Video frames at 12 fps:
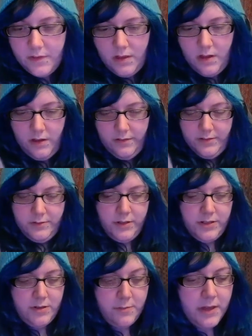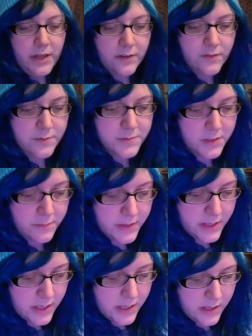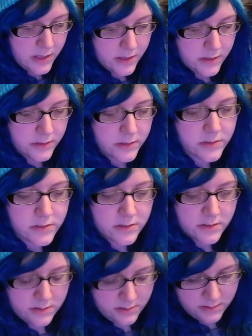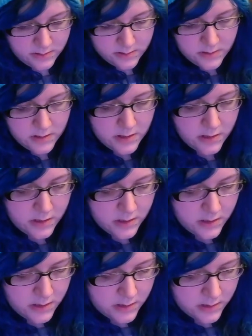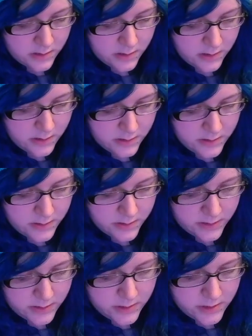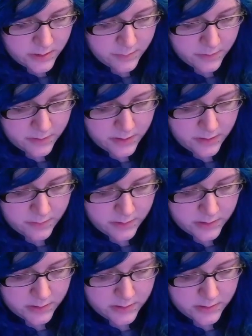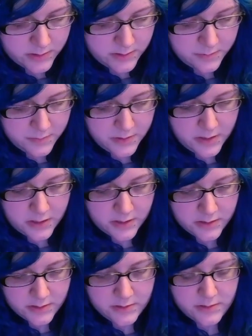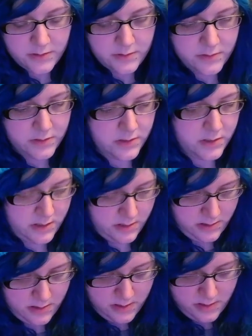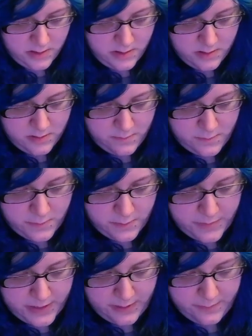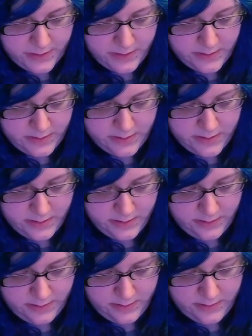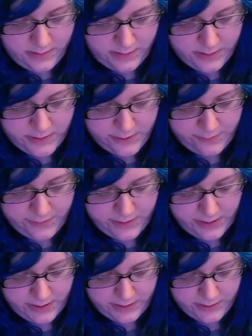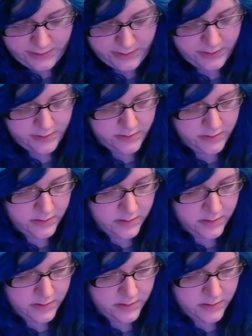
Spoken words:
I have a swatch on my hand from something else. Let's try the shimmery one, because shimmery colors are usually more pigmented than not shimmery colors.